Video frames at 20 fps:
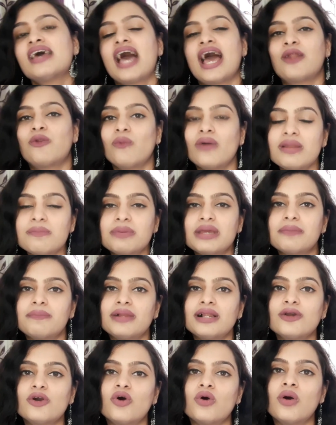And when
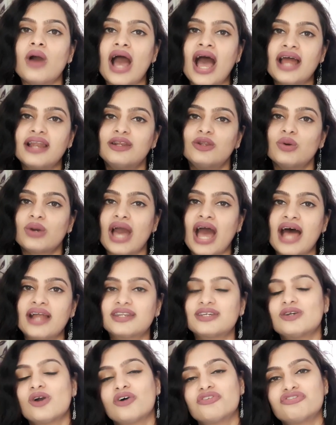people go and look
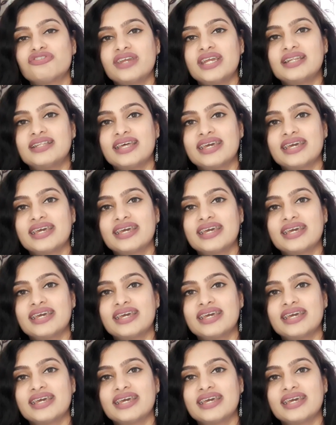at your feed,